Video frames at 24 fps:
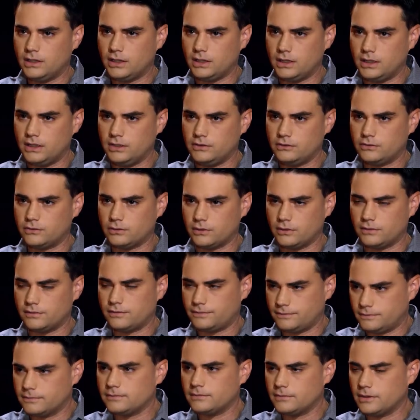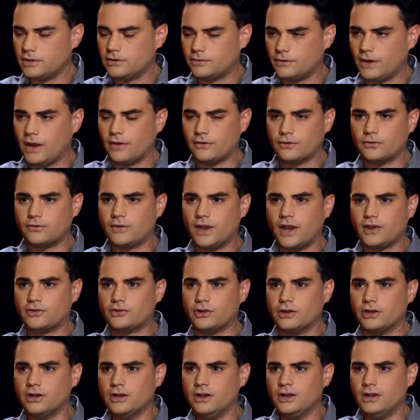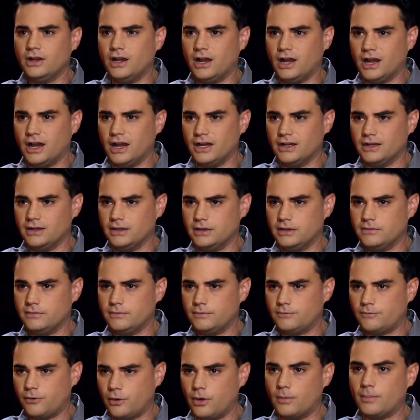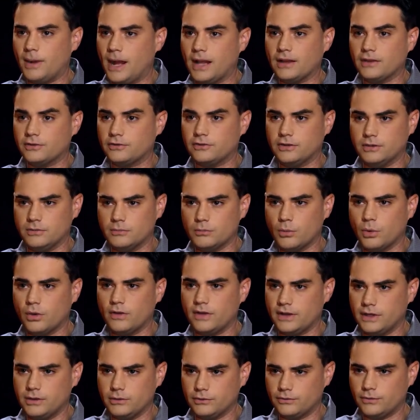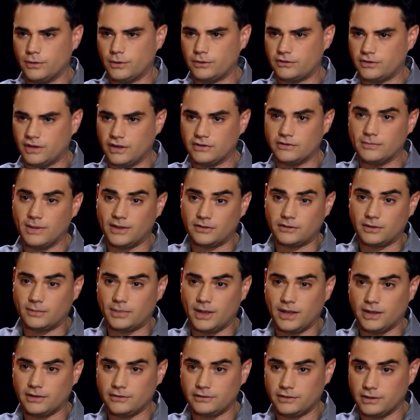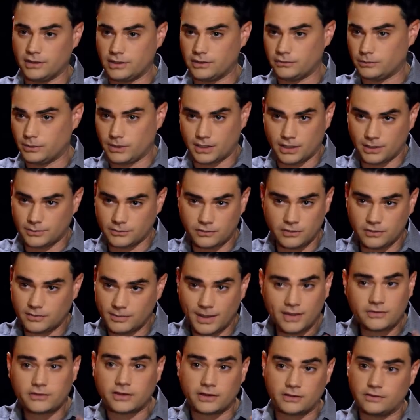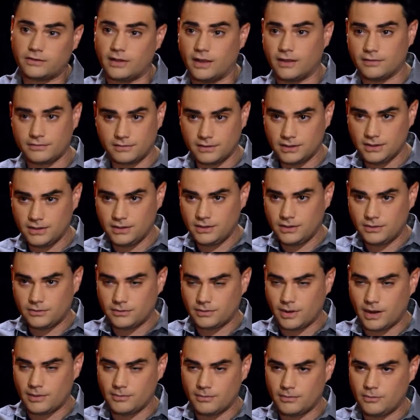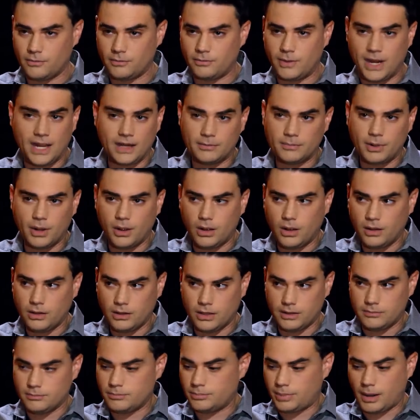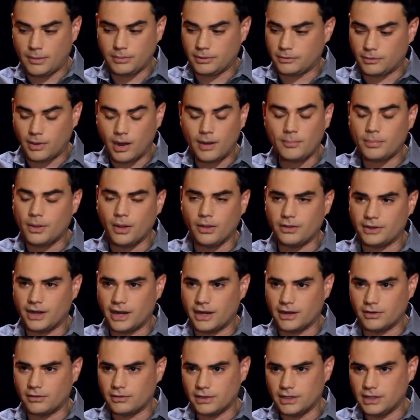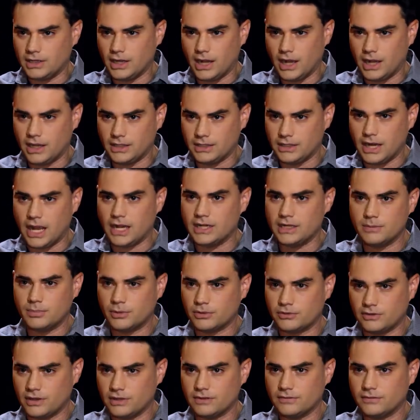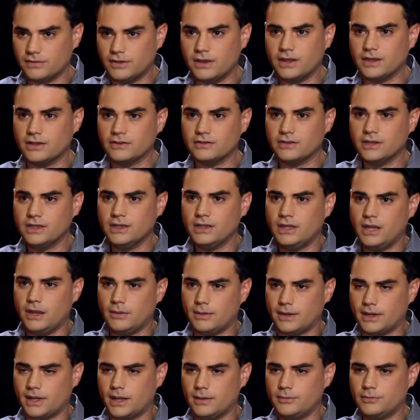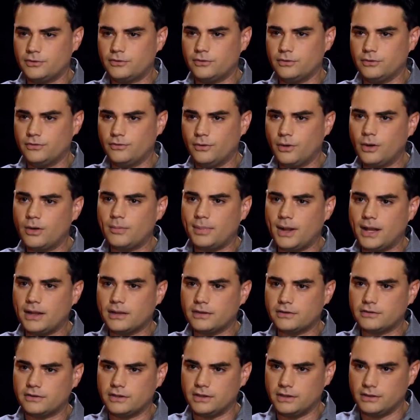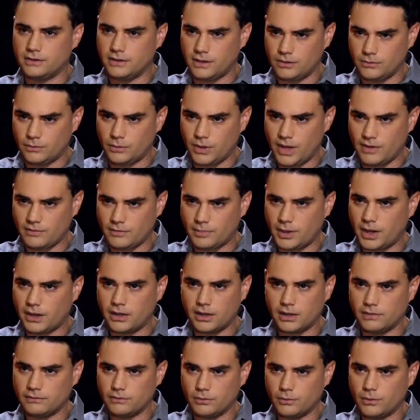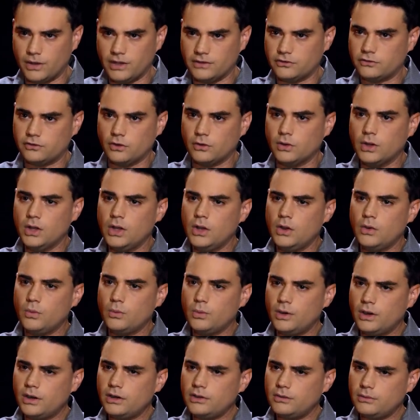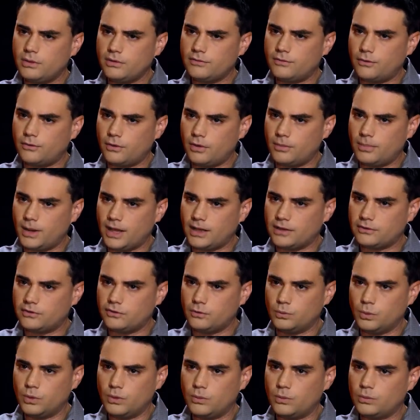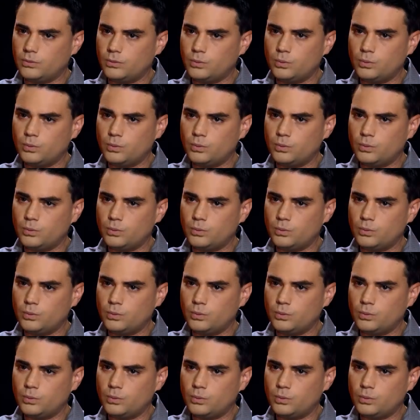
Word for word: uh, in sort of his father's fashion on foreign policy more than he was focusing on domestic policy. Because when it comes to domestic stuff, Ron, Rand Paul, and probably Ron Paul and I agree on ninety percent of things. And when it comes to foreign policy, then we have a parting of the ways. So where are you on foreign policy? What,